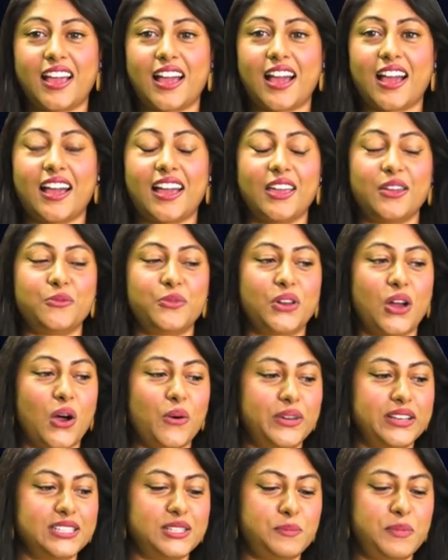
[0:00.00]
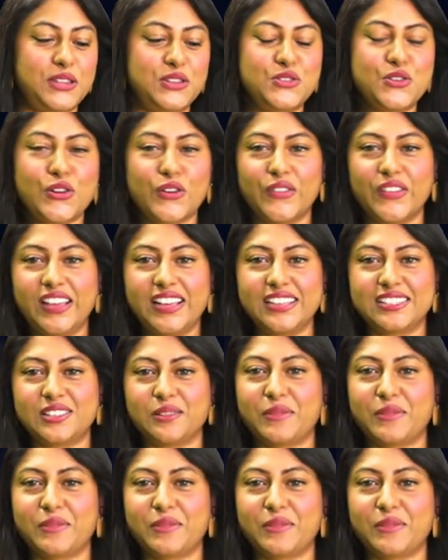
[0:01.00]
I would always be nervous.